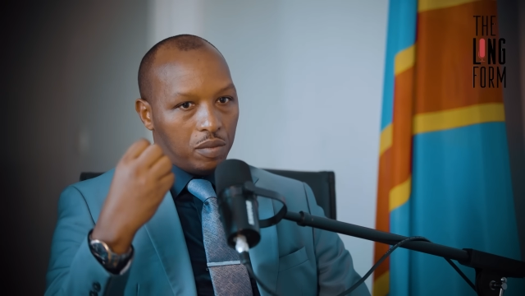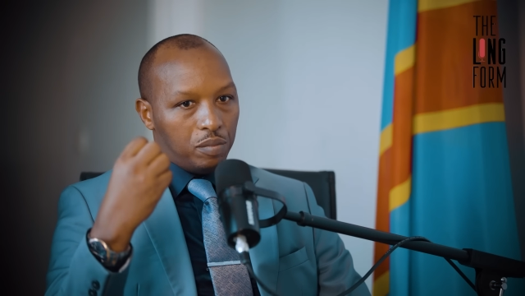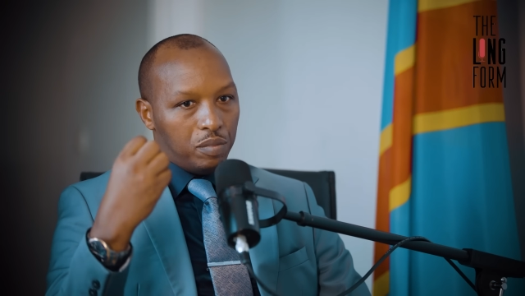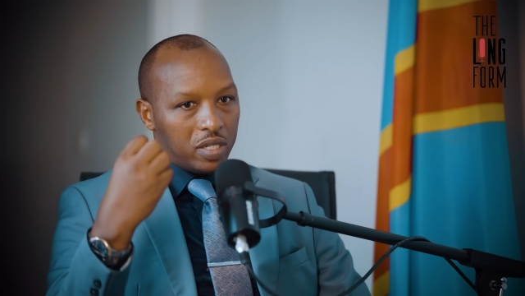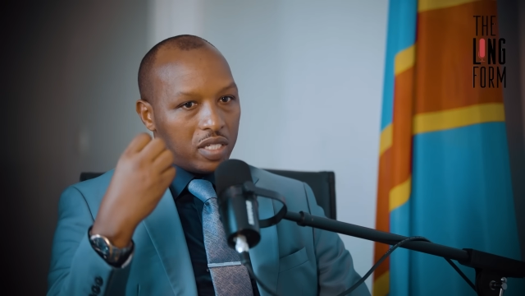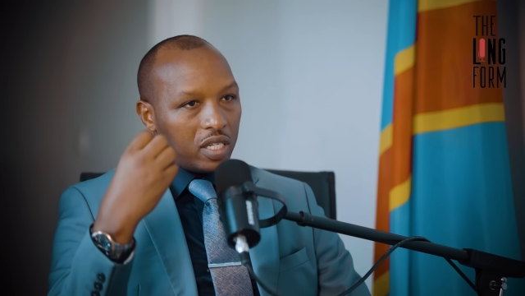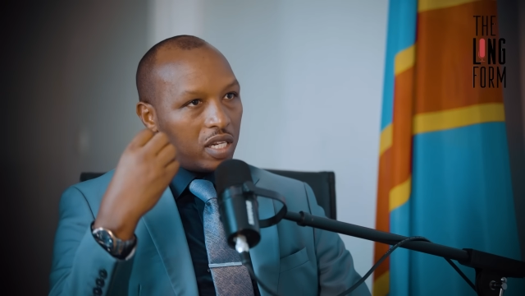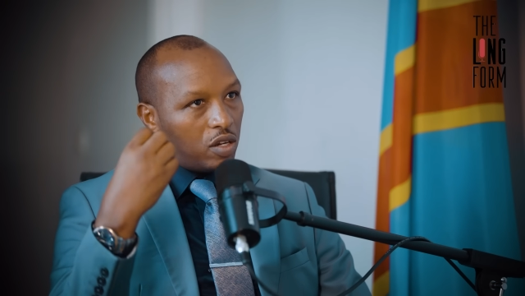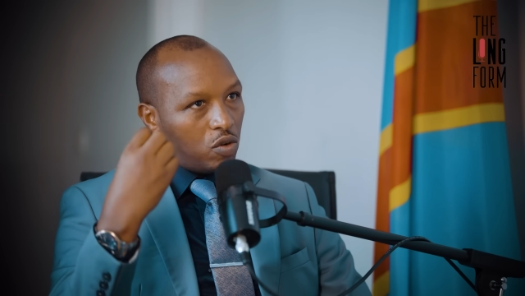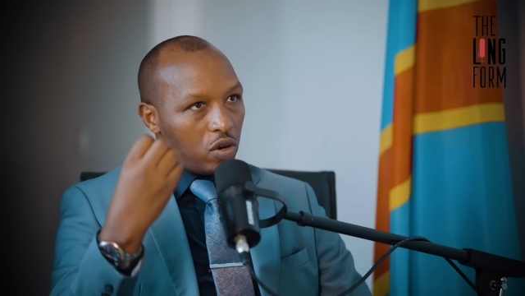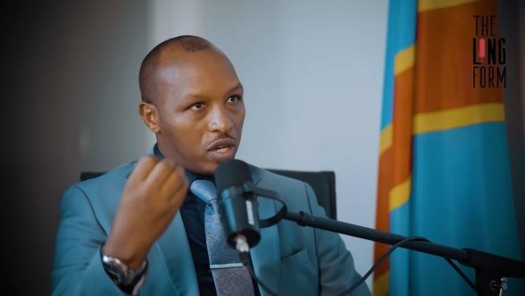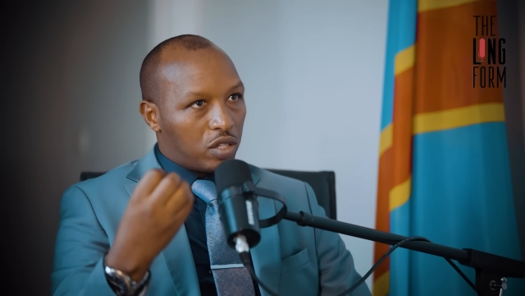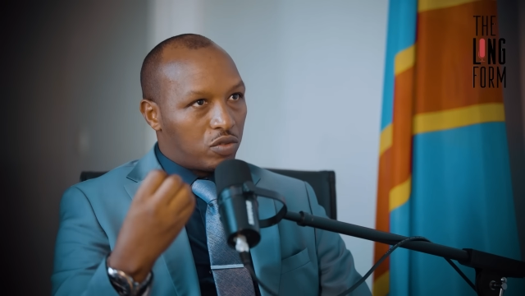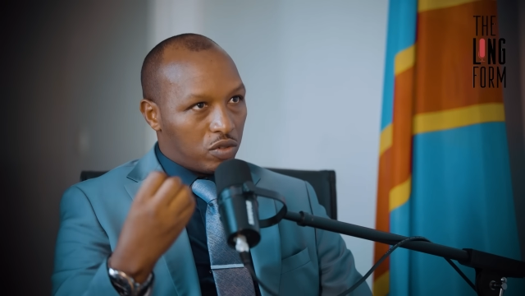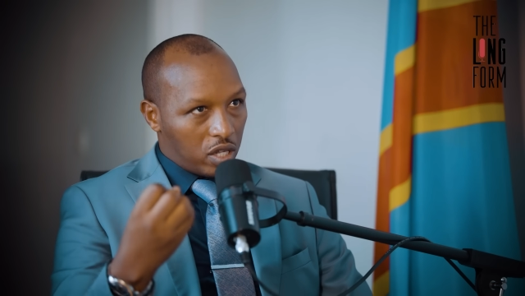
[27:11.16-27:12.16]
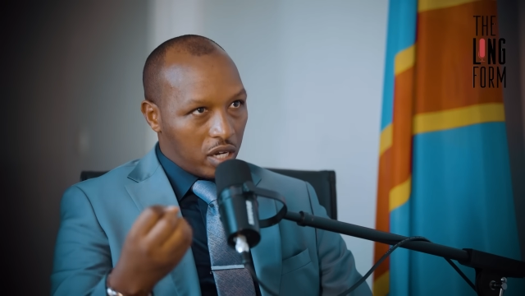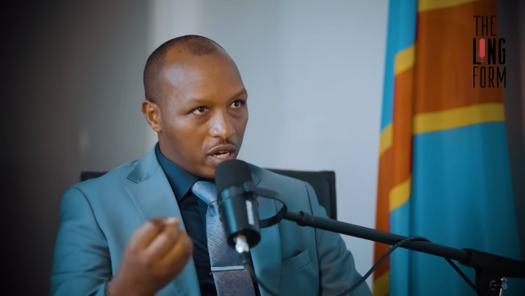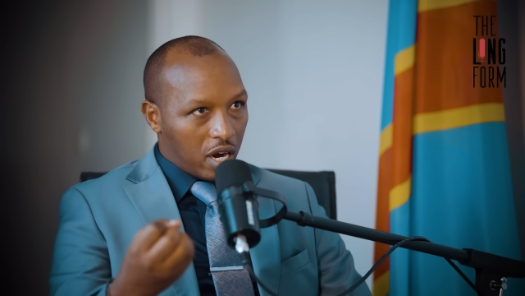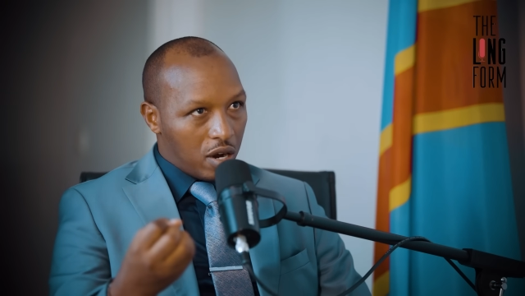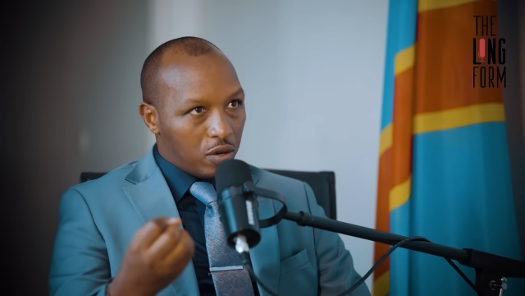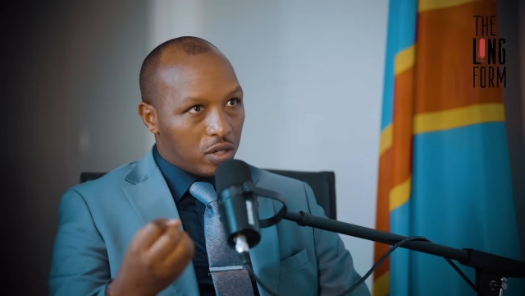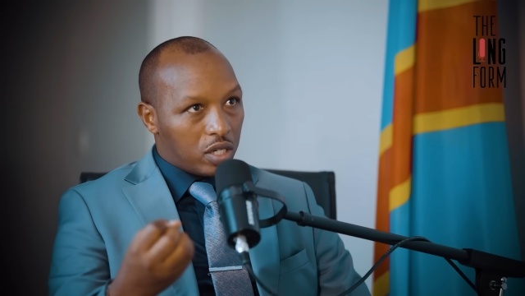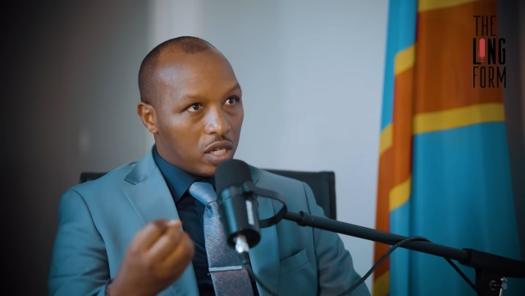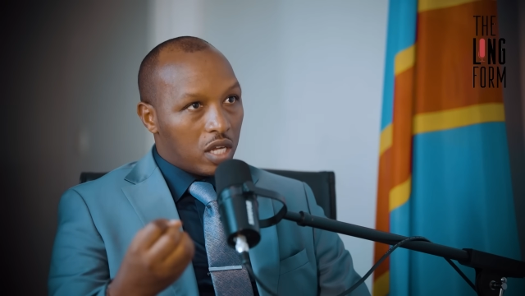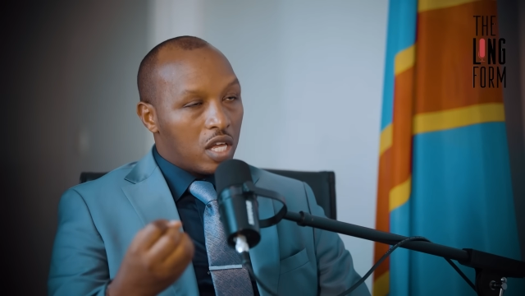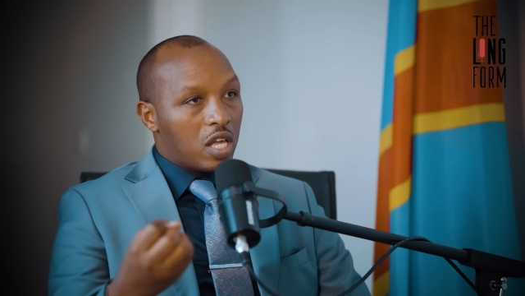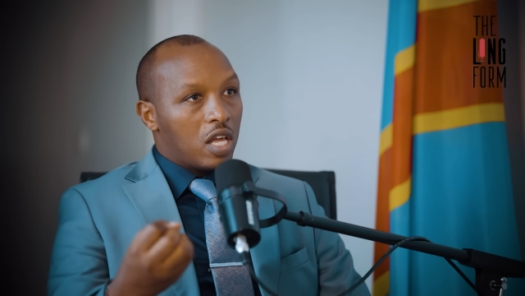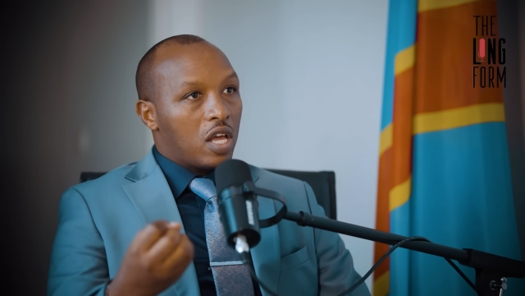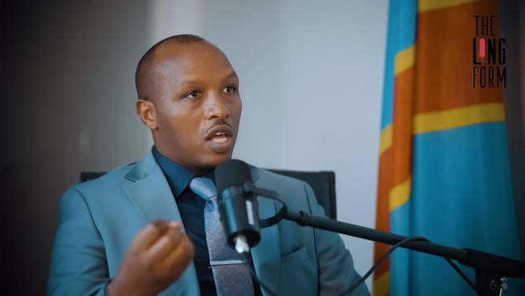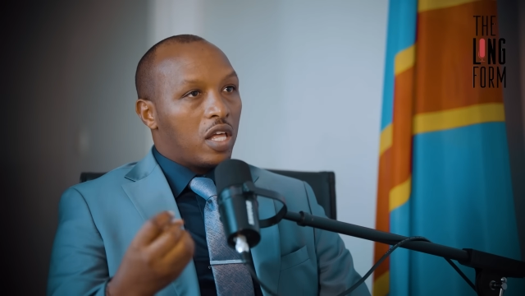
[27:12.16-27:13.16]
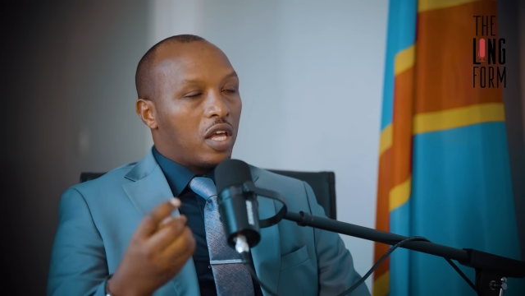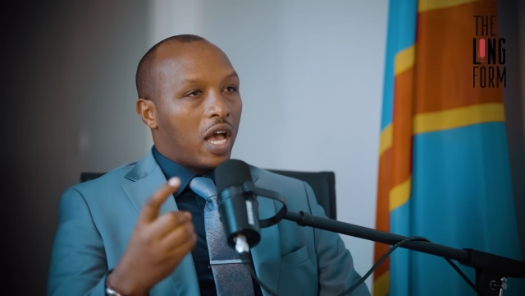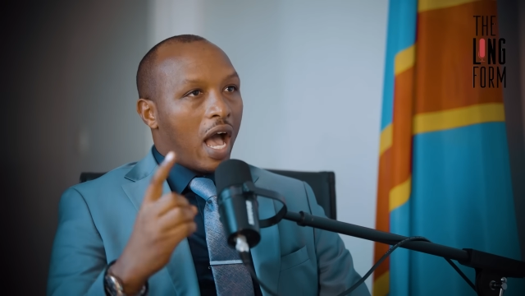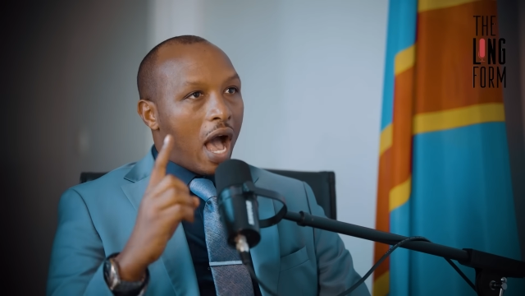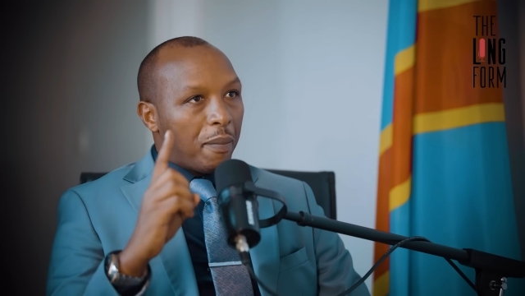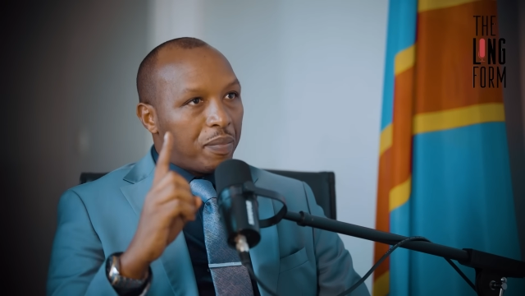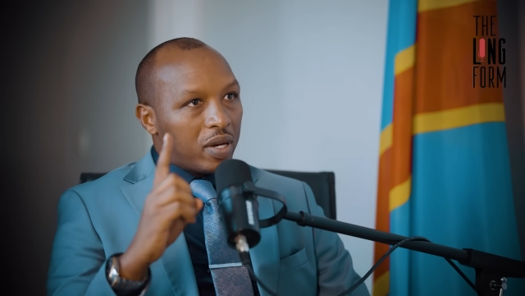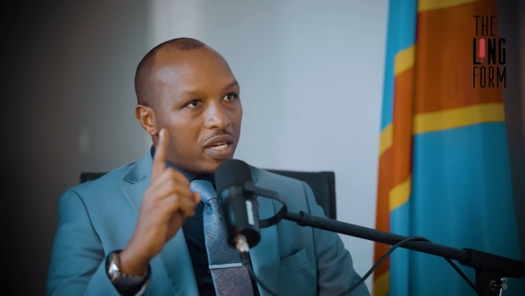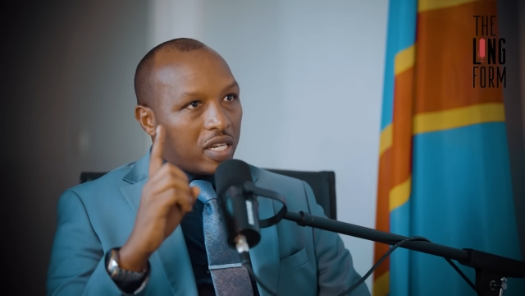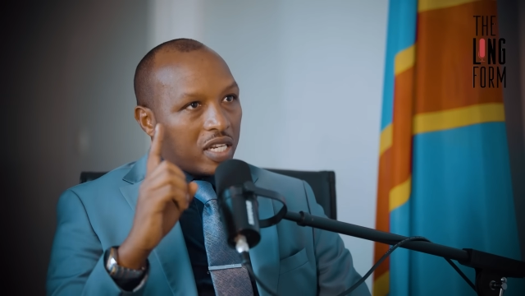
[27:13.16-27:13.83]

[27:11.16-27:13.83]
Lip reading: basically going to the ground, happened